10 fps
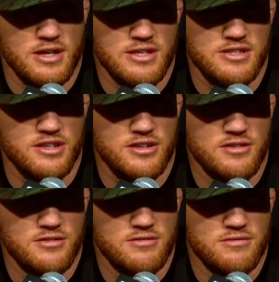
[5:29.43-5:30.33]
is good
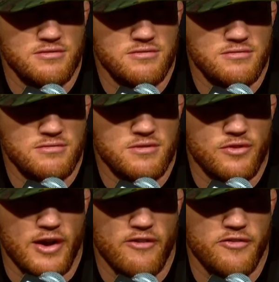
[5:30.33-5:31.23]
for
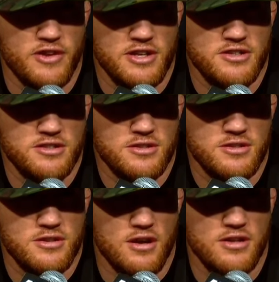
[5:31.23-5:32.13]
every finish
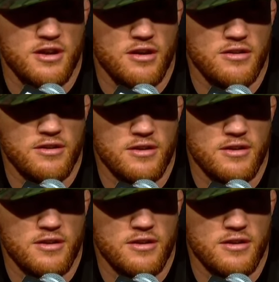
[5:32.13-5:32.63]
on the card.